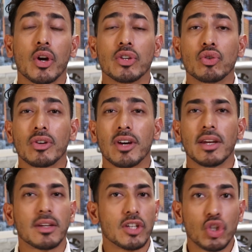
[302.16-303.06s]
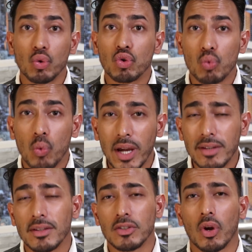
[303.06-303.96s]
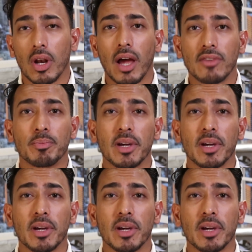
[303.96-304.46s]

are going to create a huge weight in your life